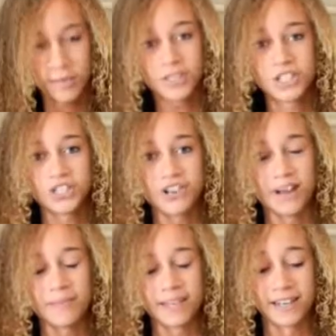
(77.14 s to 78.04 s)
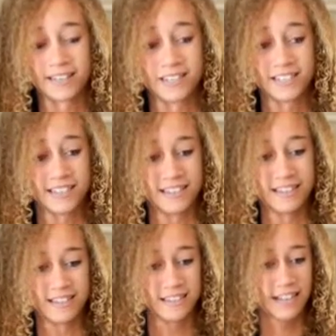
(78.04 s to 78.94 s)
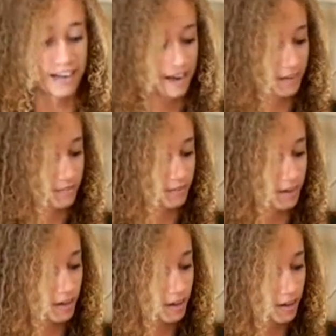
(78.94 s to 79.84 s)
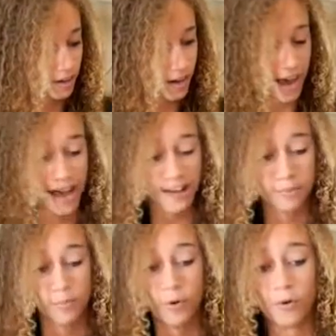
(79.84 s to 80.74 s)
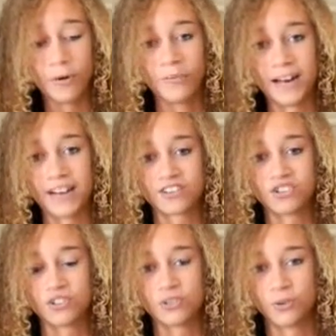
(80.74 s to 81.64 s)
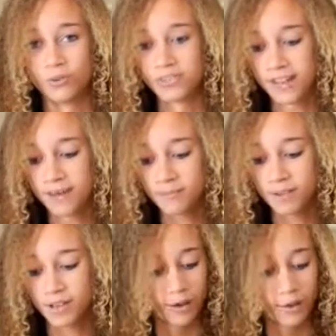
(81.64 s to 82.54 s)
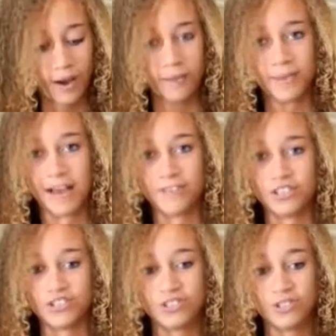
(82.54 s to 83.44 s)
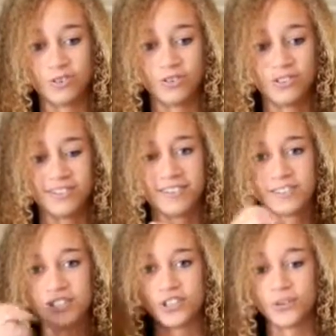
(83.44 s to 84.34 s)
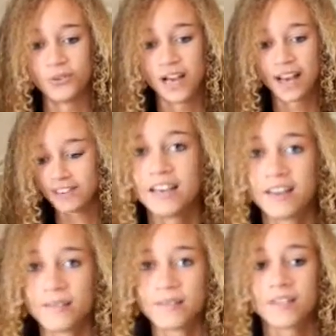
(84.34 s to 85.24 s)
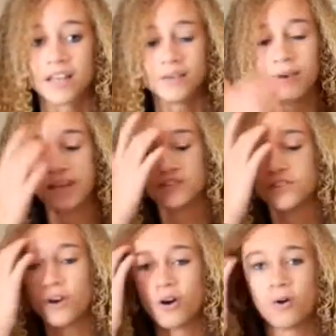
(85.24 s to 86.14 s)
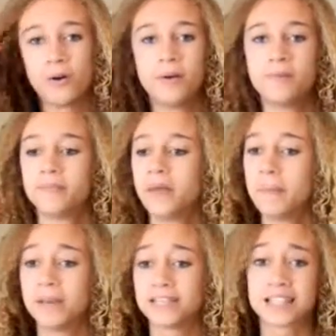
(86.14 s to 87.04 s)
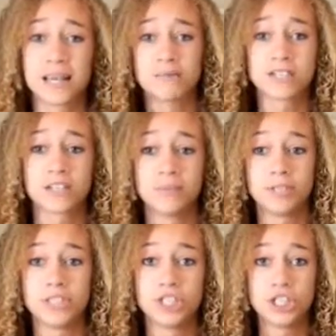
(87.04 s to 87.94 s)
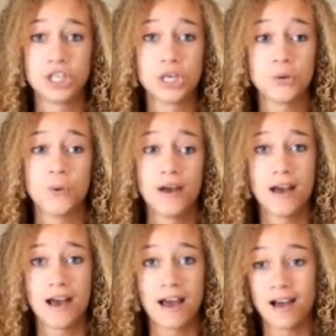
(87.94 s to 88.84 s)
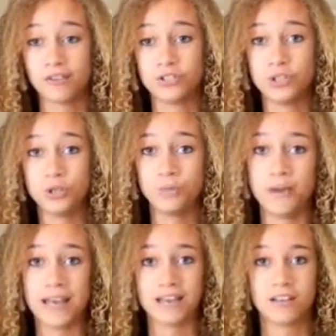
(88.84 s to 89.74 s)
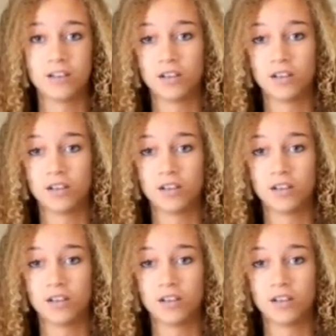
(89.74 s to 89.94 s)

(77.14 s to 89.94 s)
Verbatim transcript: I'm going to teach you how to make necklaces like these. I have had more, but I actually sold them. So I only have these two to show you guys. Anyway, so basically I'm just going to be teaching you how to make